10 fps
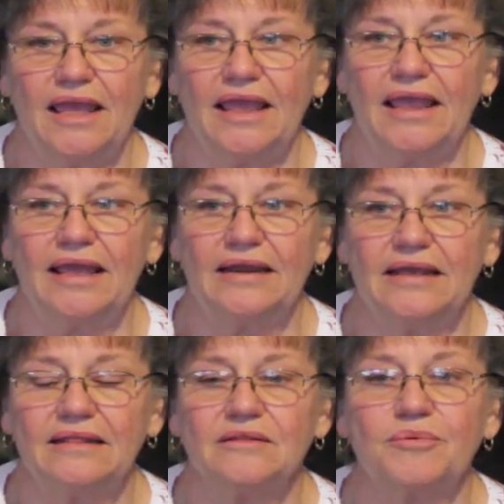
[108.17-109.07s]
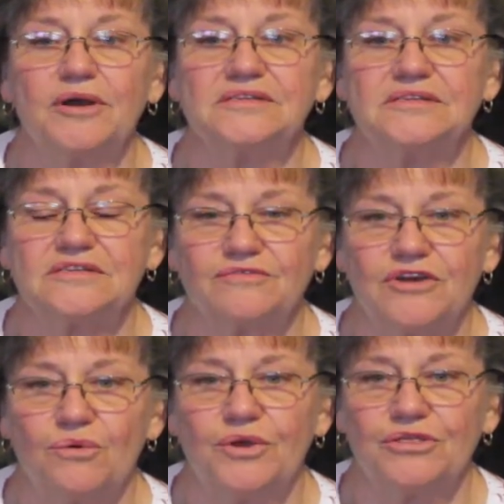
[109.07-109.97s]
And in the process of
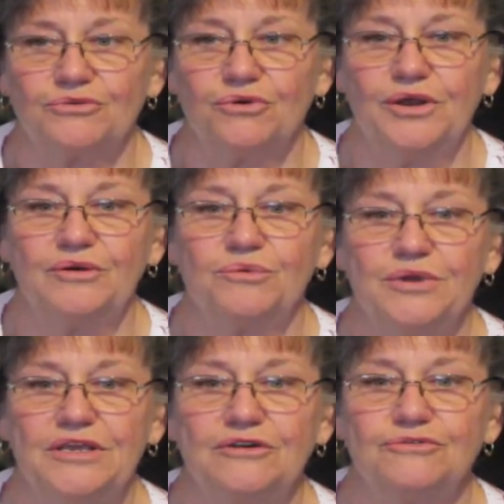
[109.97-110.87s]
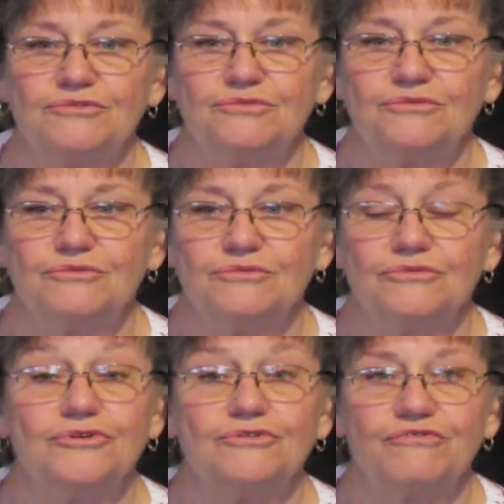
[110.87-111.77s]
going through it, we
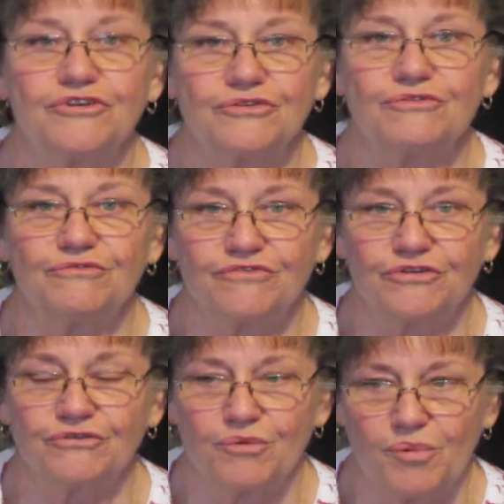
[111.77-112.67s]
grew further and further